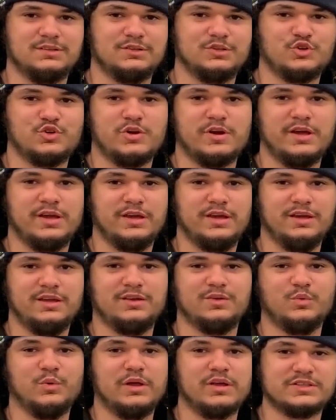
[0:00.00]
crank
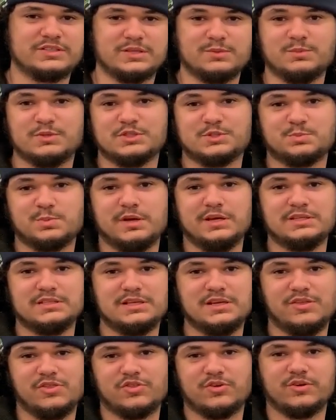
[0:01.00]
it while someone sprays
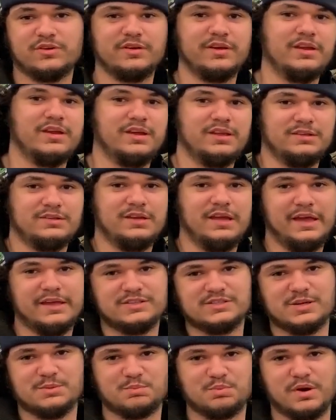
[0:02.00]
ether and it
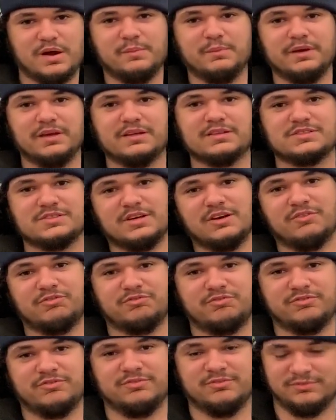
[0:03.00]
ends up priming itself.